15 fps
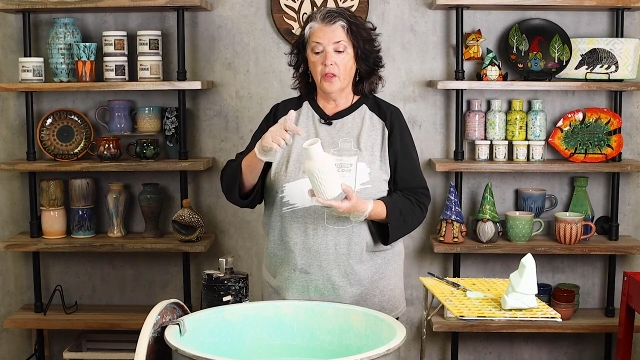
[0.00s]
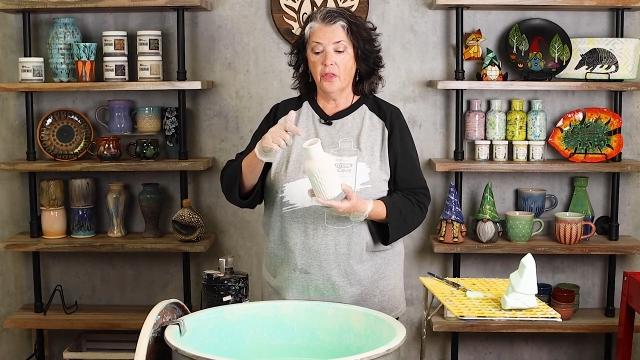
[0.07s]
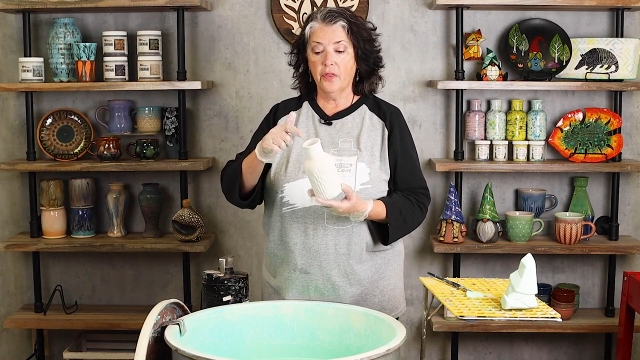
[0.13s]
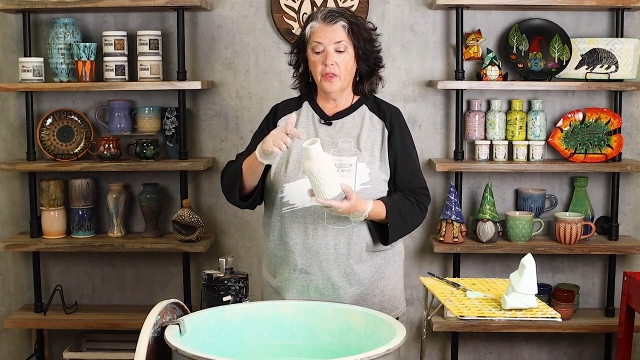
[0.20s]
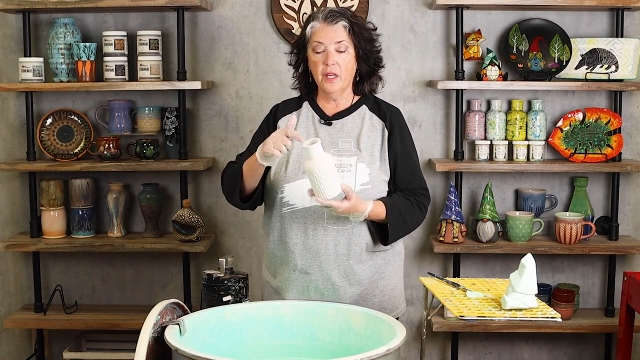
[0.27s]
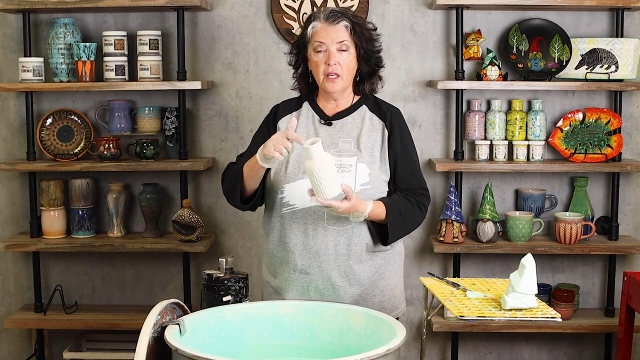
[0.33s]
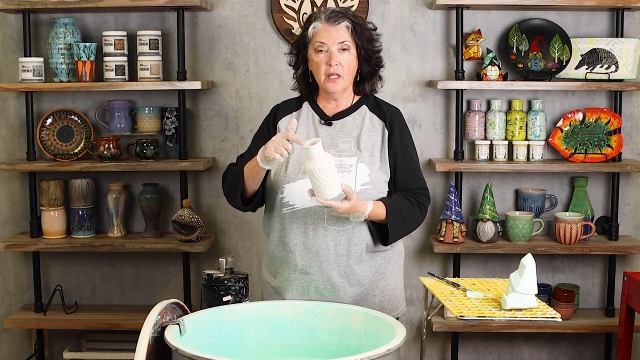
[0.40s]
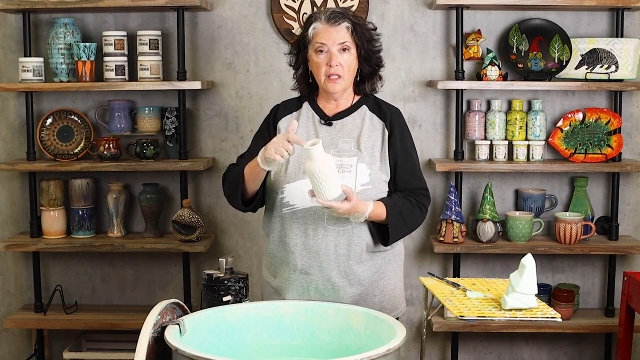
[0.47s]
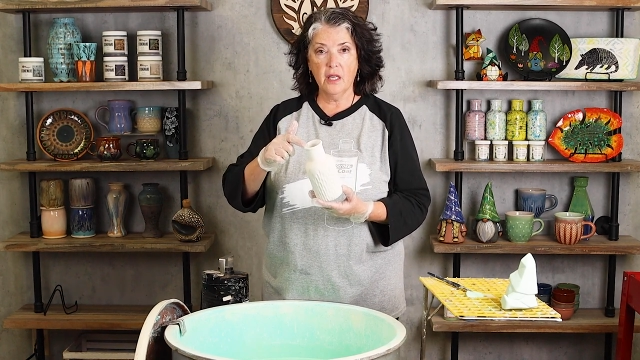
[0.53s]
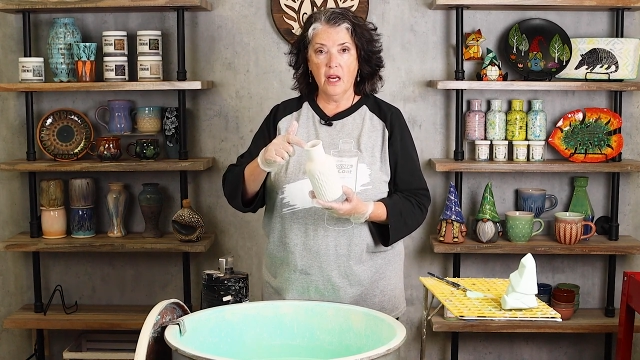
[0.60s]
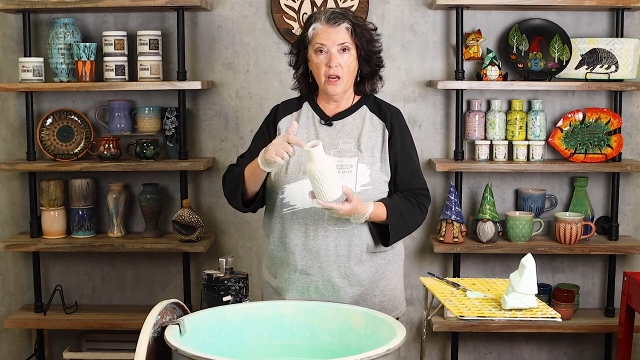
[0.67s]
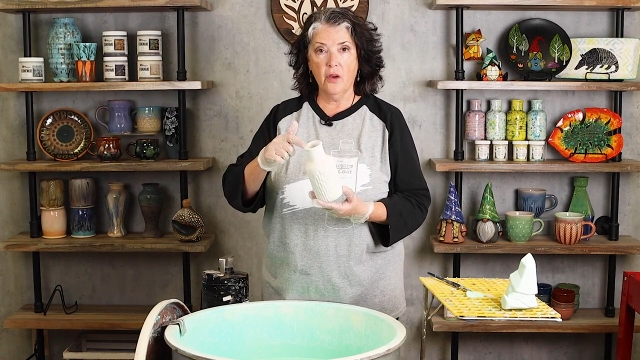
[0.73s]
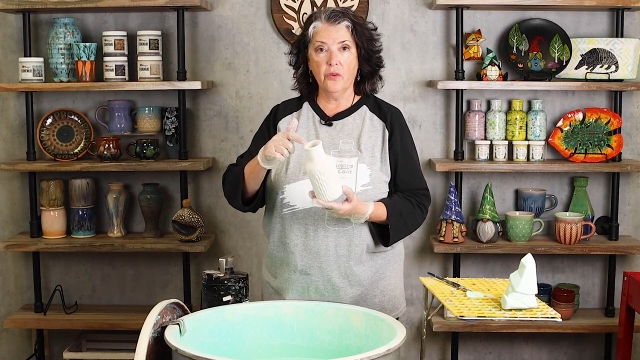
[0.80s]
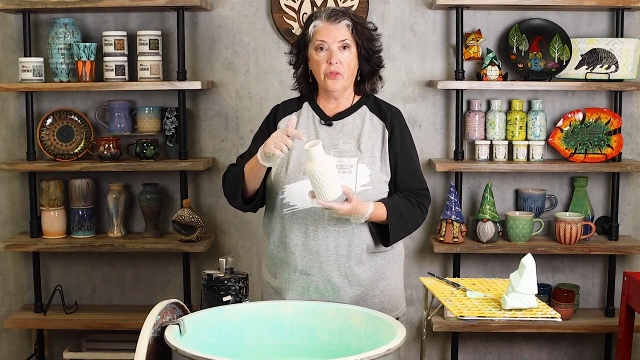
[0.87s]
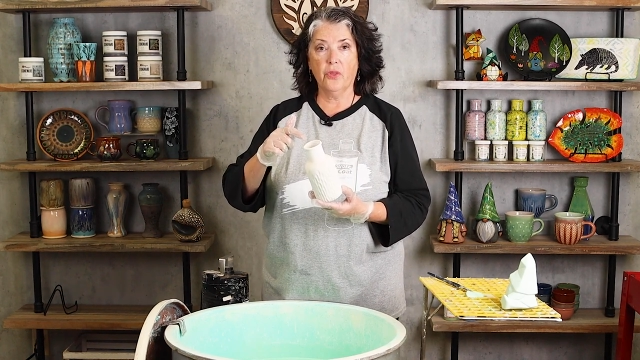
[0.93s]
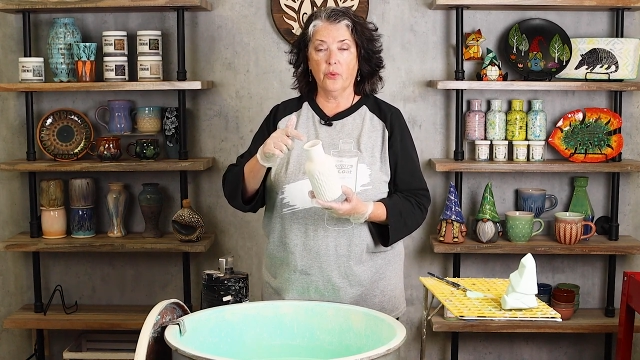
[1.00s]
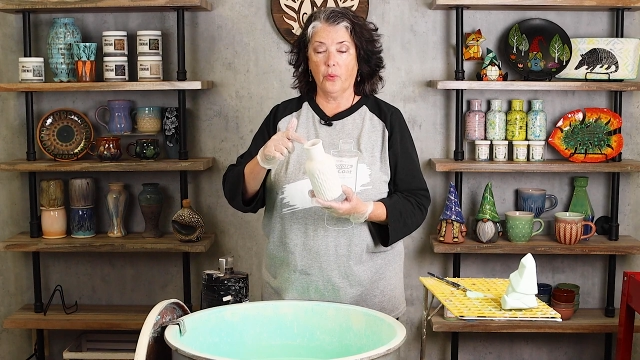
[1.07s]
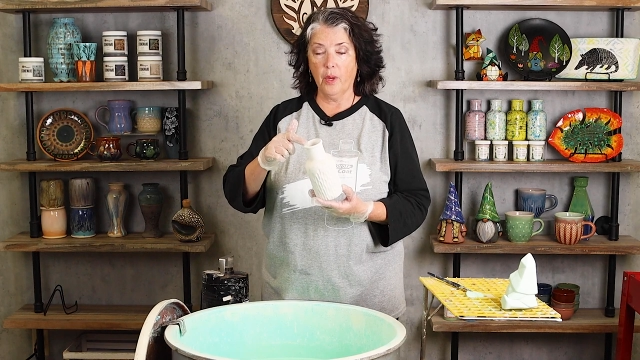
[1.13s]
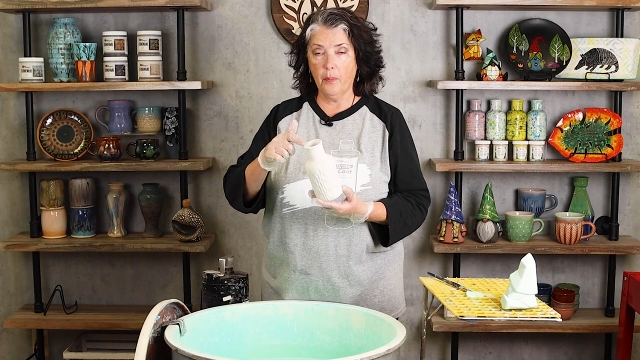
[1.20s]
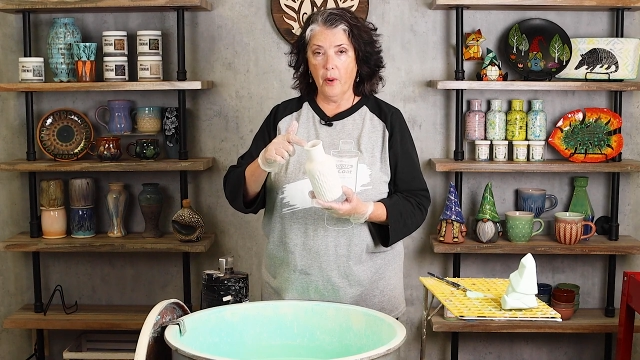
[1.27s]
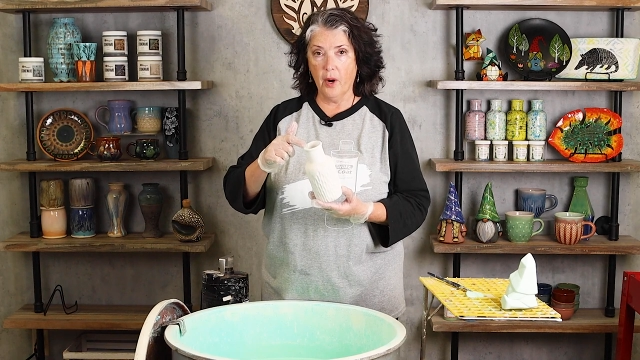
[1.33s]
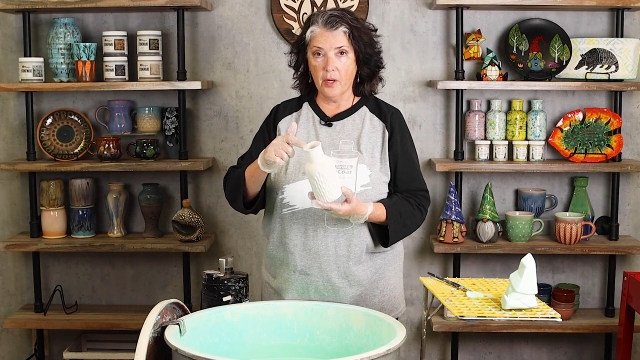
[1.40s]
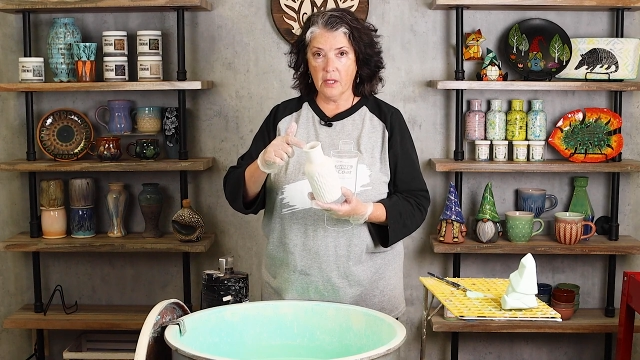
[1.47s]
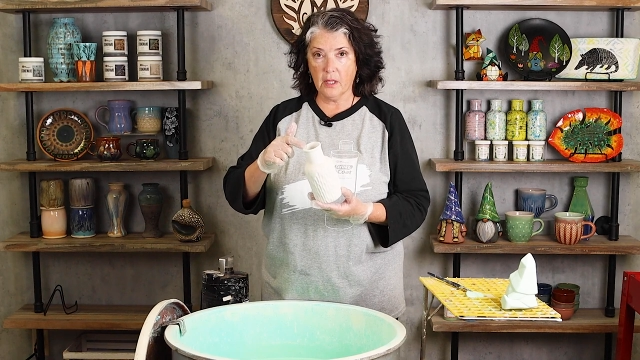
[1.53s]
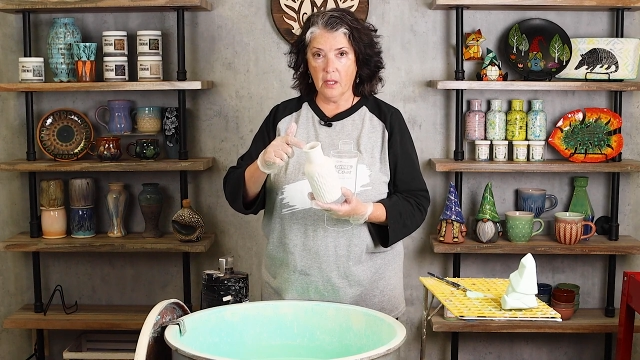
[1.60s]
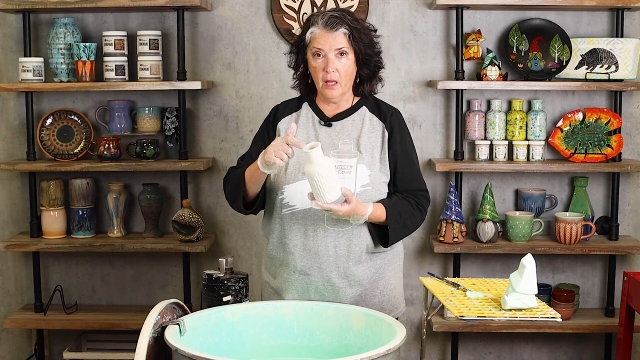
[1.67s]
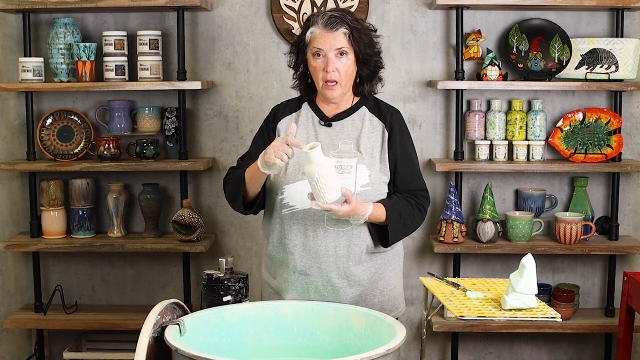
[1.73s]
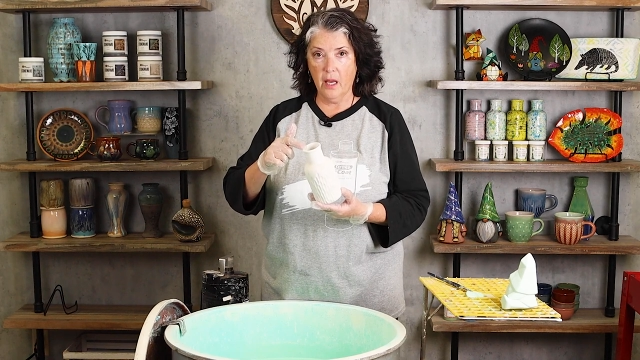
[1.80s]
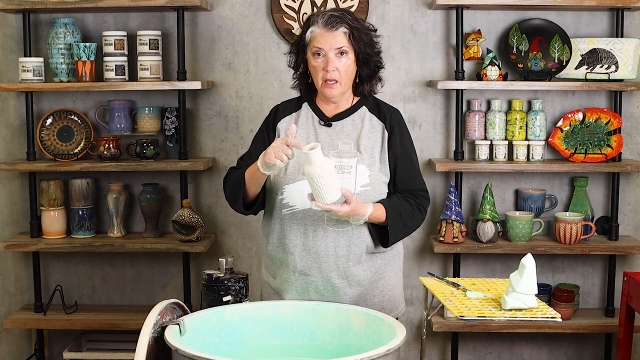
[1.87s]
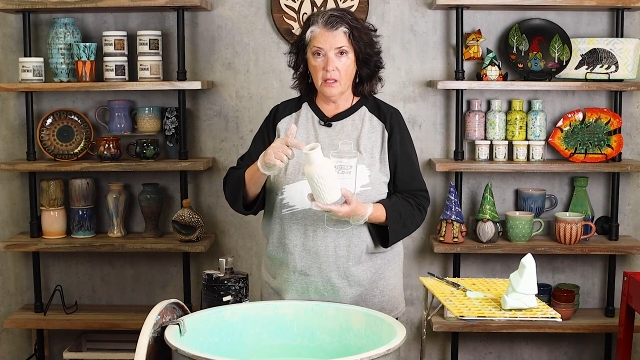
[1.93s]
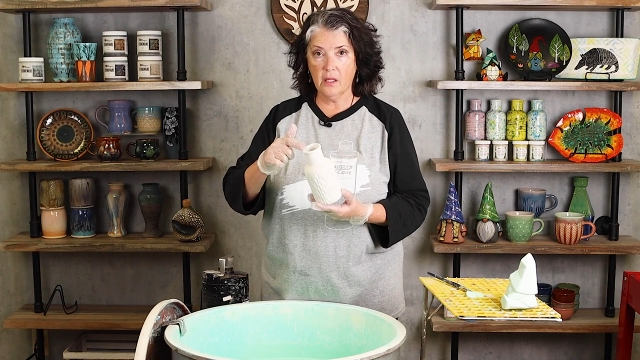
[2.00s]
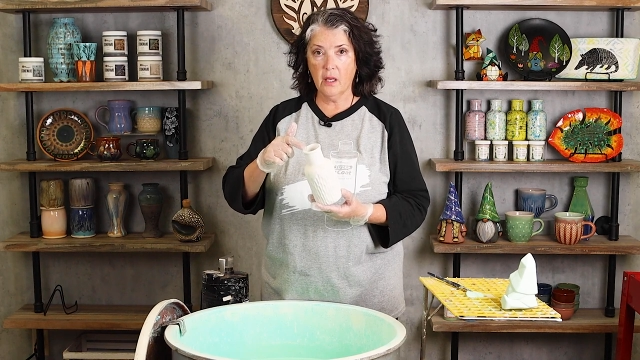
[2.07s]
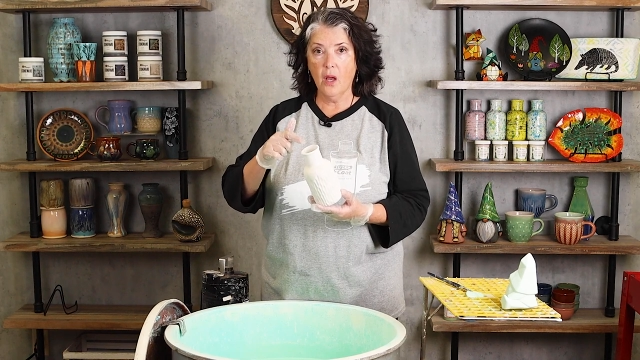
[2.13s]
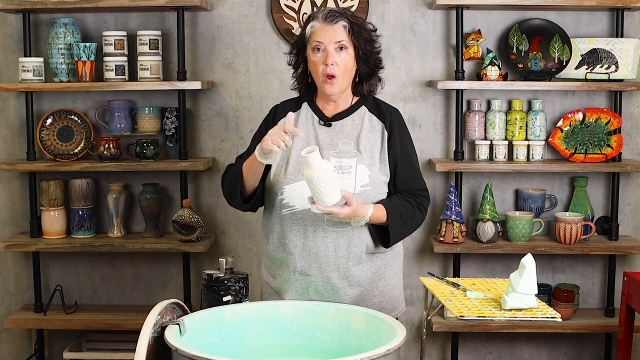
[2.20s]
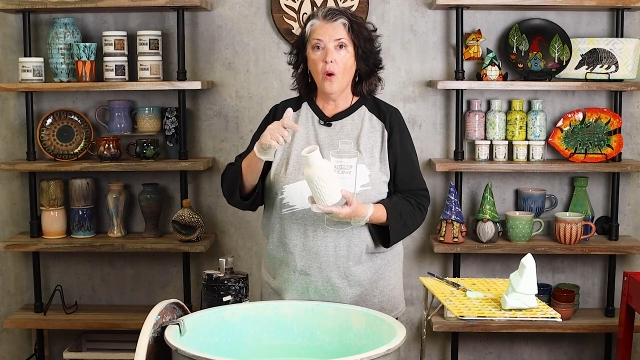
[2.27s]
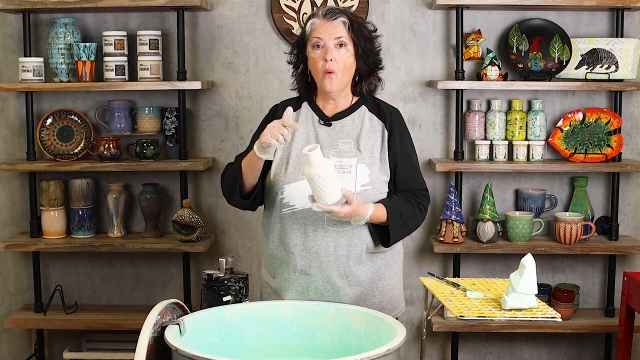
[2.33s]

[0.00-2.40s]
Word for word: thin it down, three parts glaze,